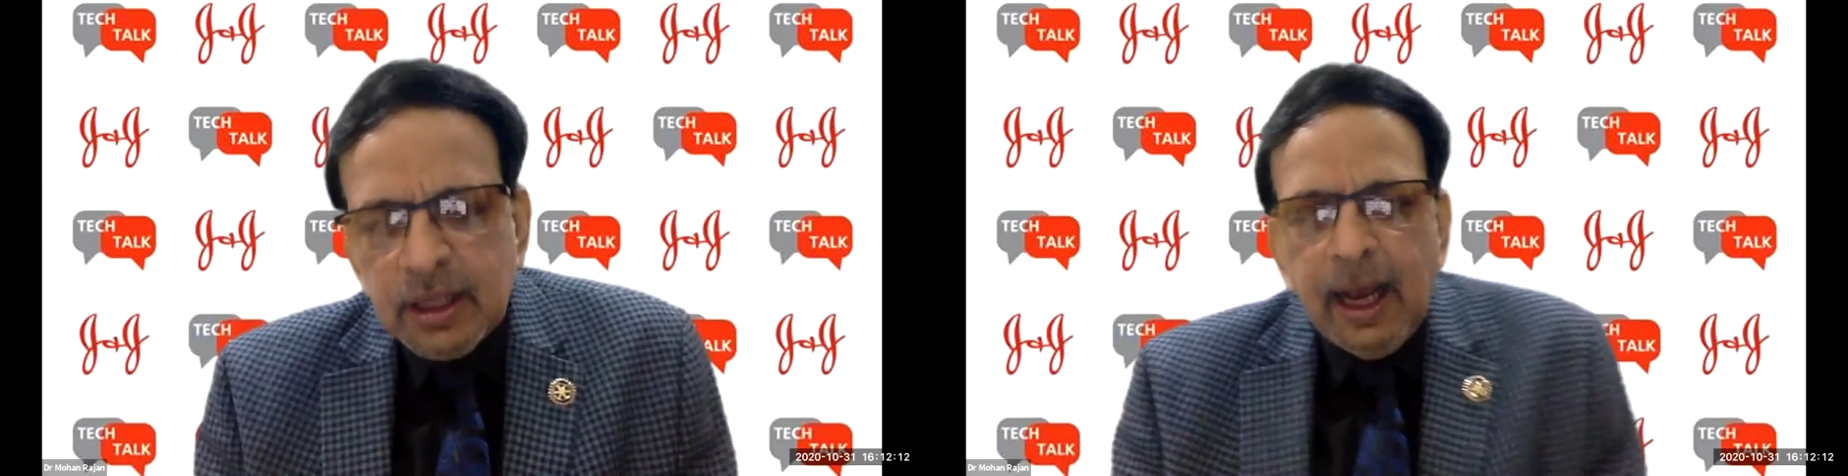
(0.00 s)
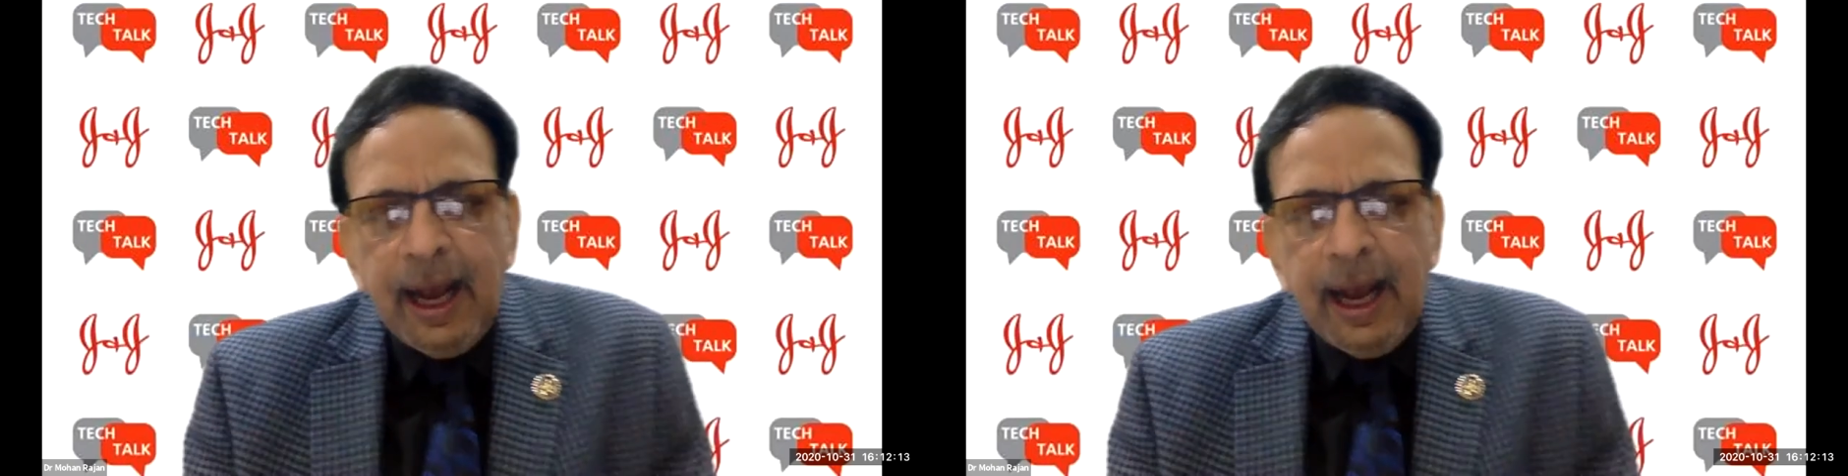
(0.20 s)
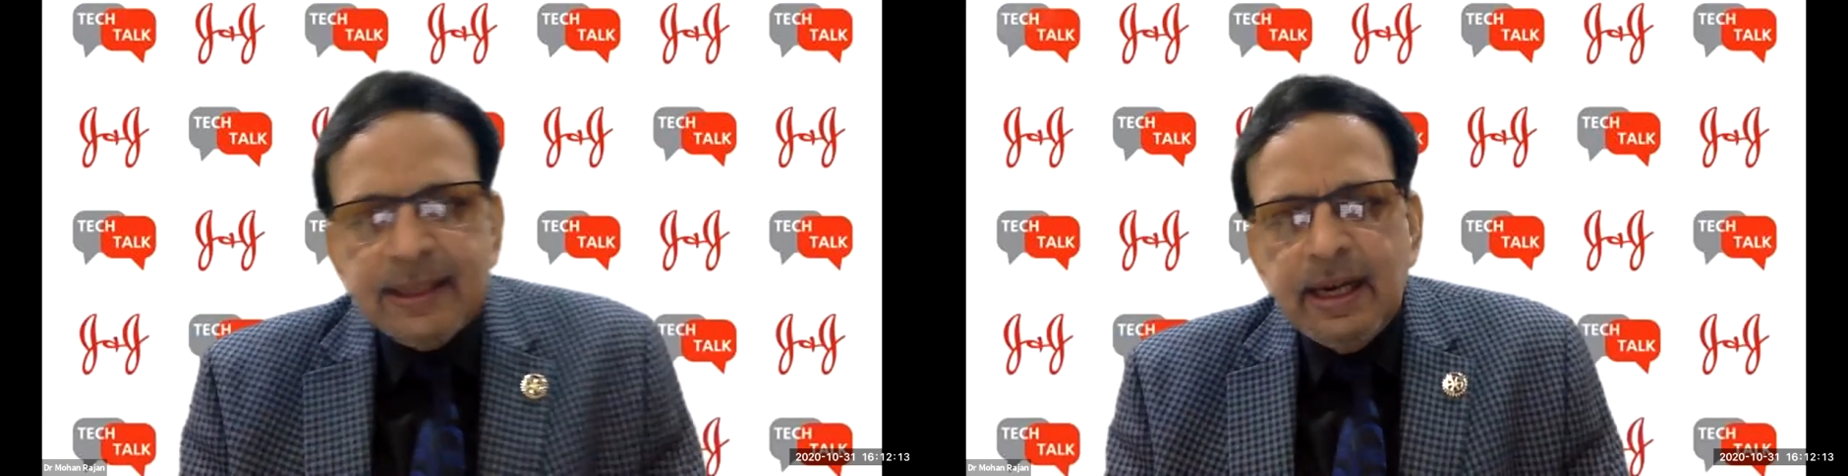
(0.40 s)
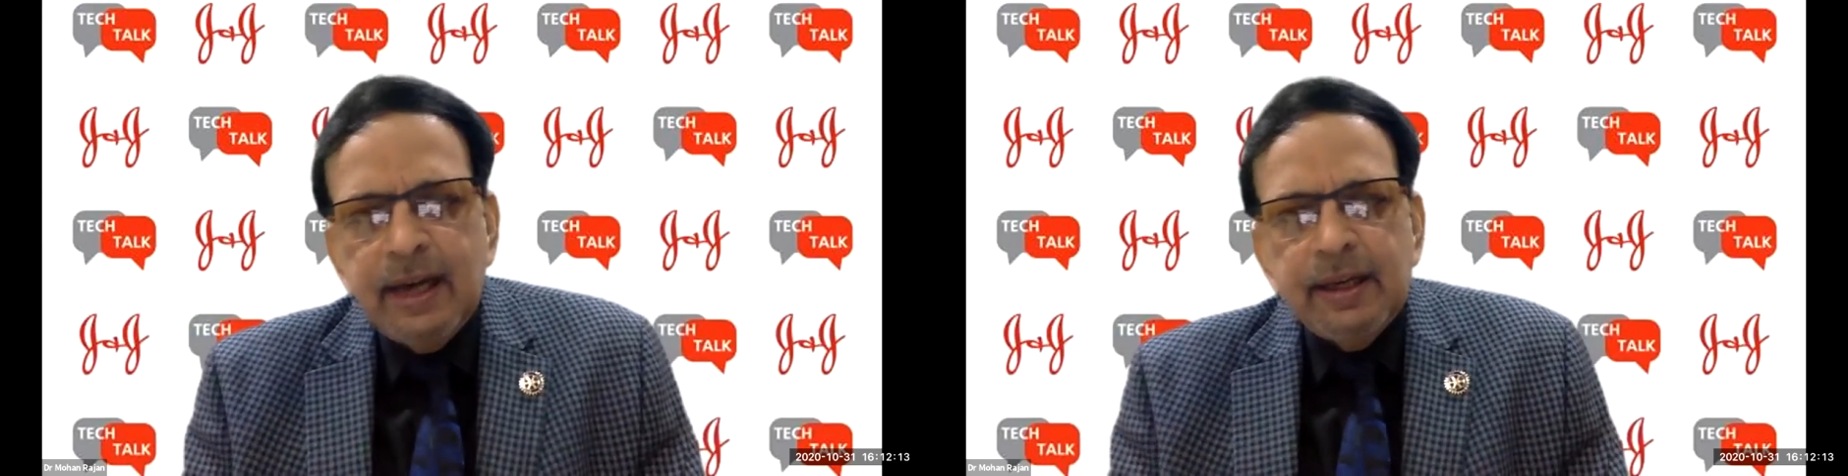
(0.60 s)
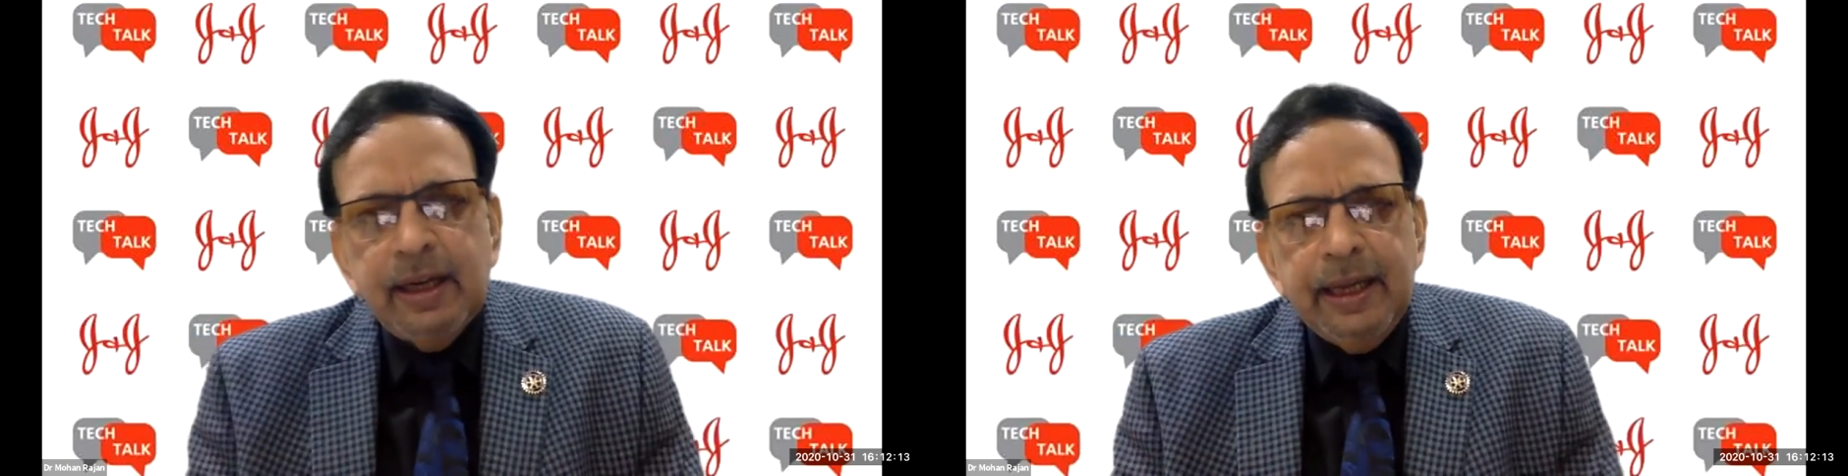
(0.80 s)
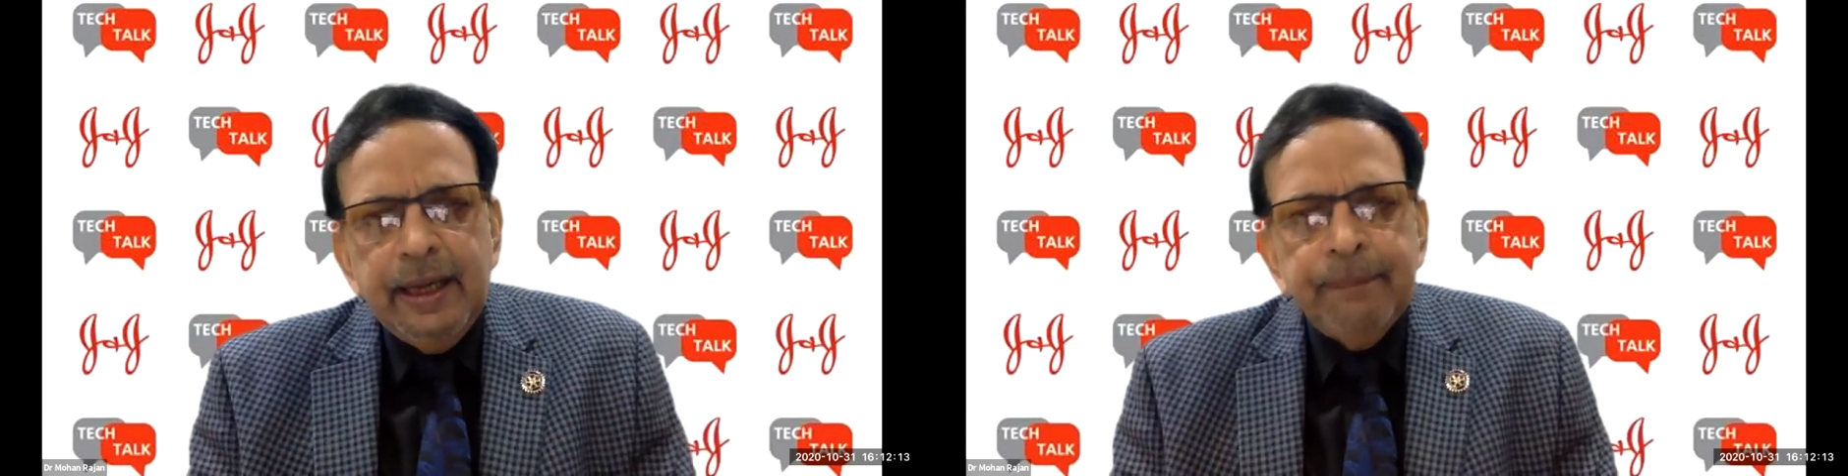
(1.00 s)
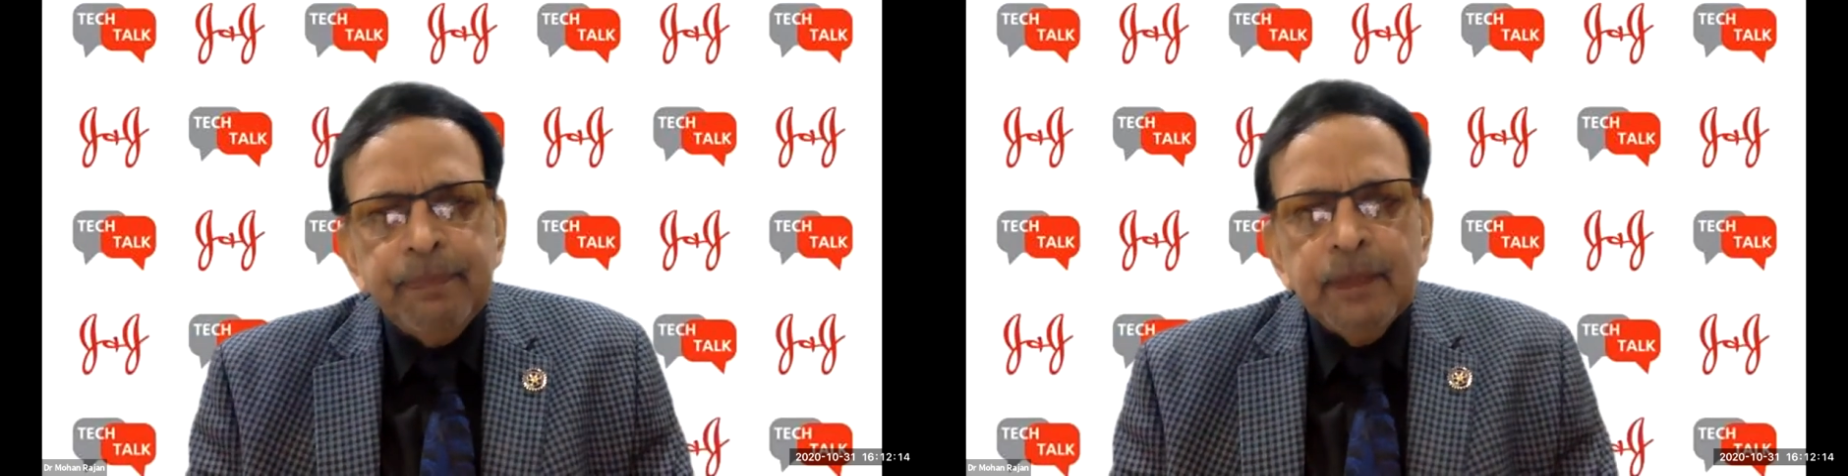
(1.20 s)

accidentally